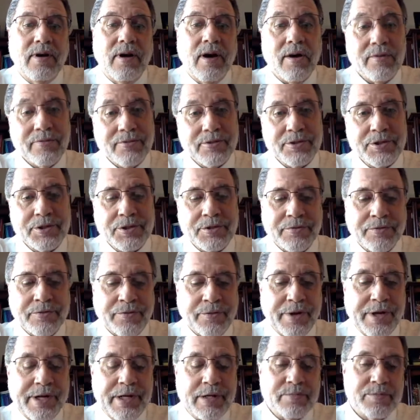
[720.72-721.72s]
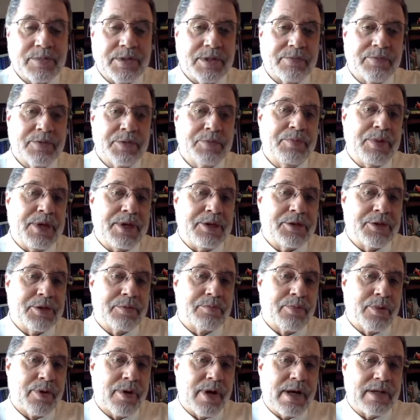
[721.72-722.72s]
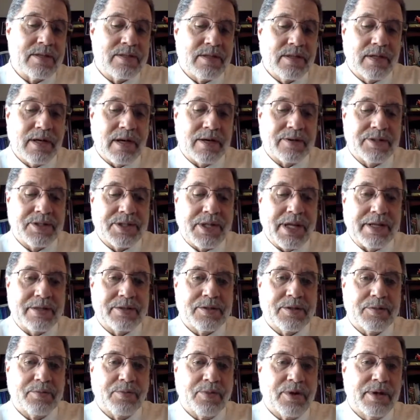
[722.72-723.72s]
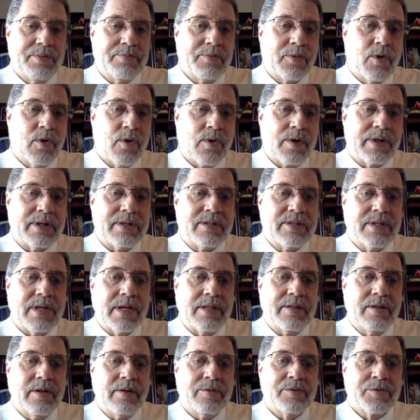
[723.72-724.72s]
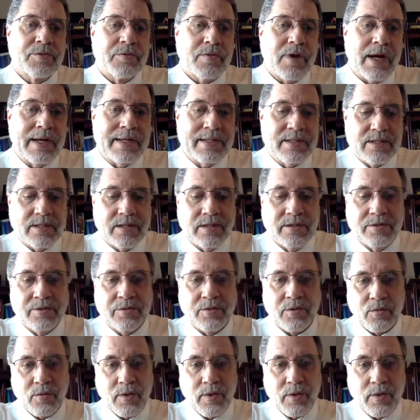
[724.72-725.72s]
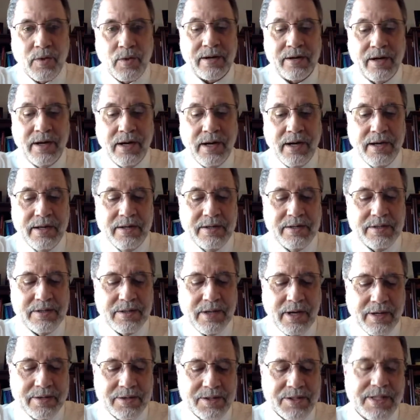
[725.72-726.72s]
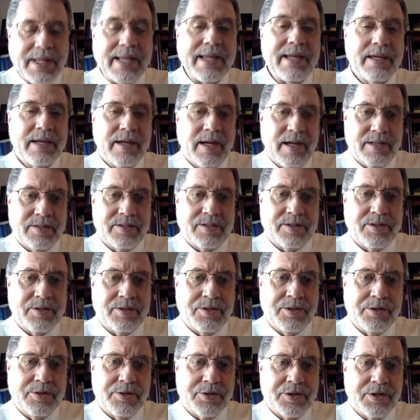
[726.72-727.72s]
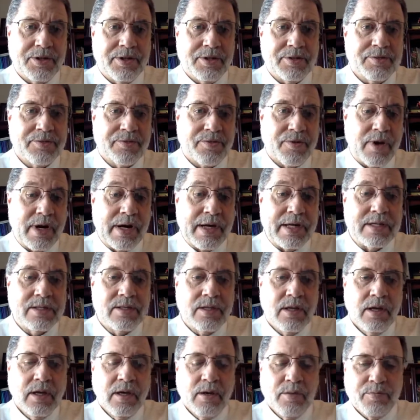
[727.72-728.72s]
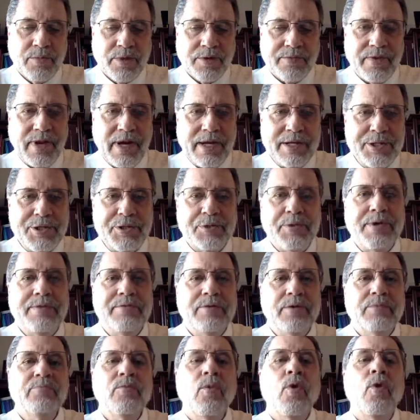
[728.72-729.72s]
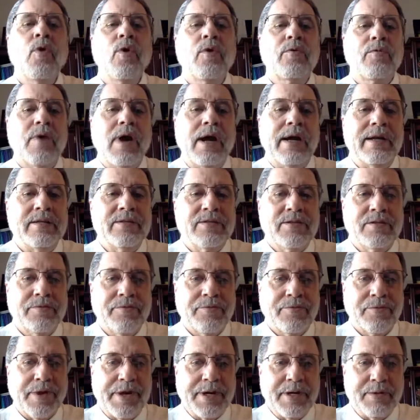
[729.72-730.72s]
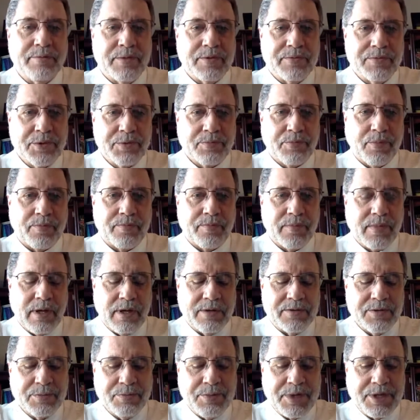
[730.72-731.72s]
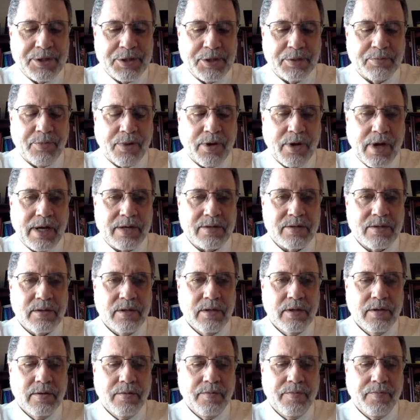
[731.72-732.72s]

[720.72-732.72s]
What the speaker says: offers you freedoms of speech and press. And our state Supreme Court has said those rights, under the way our state constitution is phrased, provide you even more rights of freedom of speech and press.